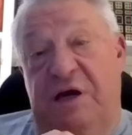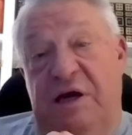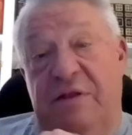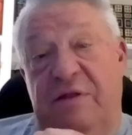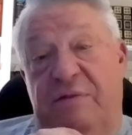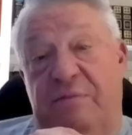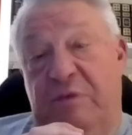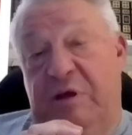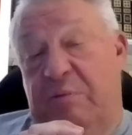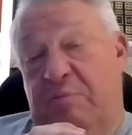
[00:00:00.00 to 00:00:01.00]
saying
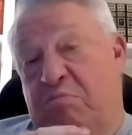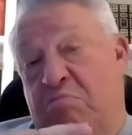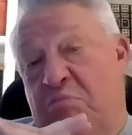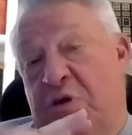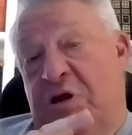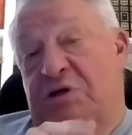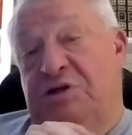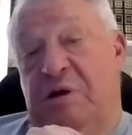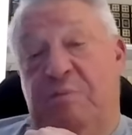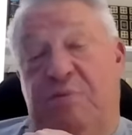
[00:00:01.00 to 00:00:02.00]
that
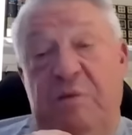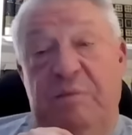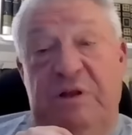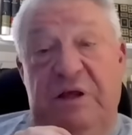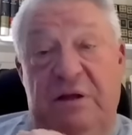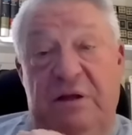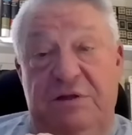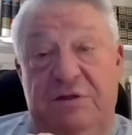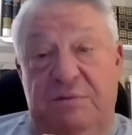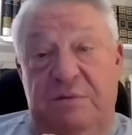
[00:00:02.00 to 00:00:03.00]
some
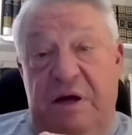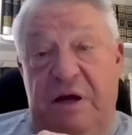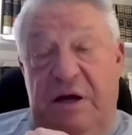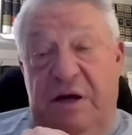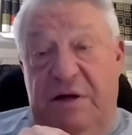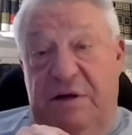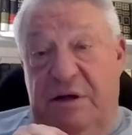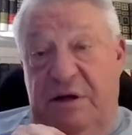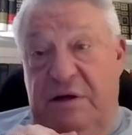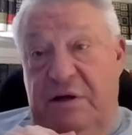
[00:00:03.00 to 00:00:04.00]
premillennialists
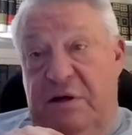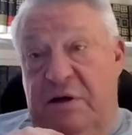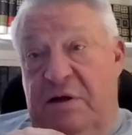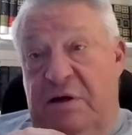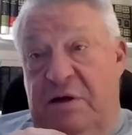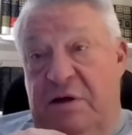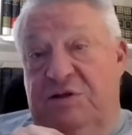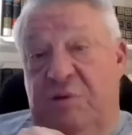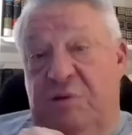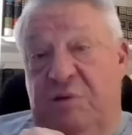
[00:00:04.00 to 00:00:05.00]
and
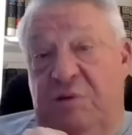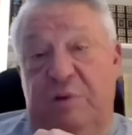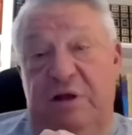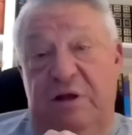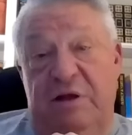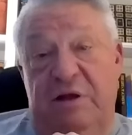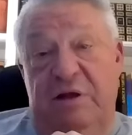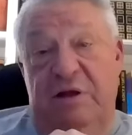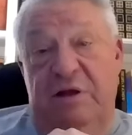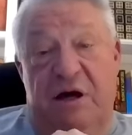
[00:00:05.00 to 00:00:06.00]
some
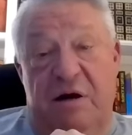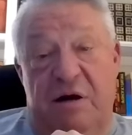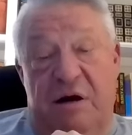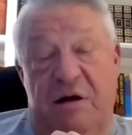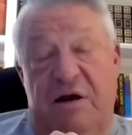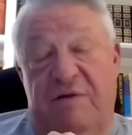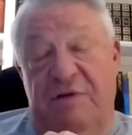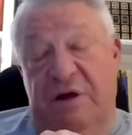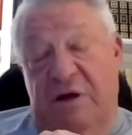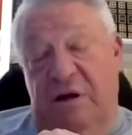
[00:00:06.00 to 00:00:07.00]
postmillennialists are
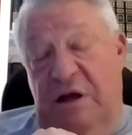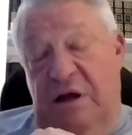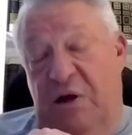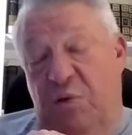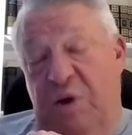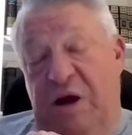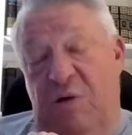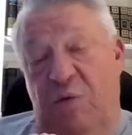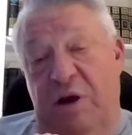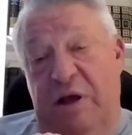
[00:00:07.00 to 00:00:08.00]
covenantal. We
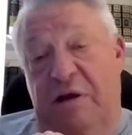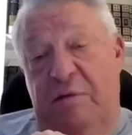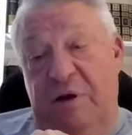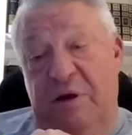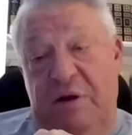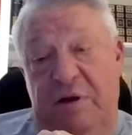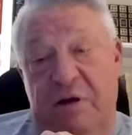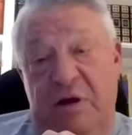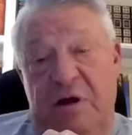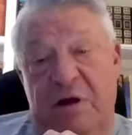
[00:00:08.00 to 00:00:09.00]
are really committed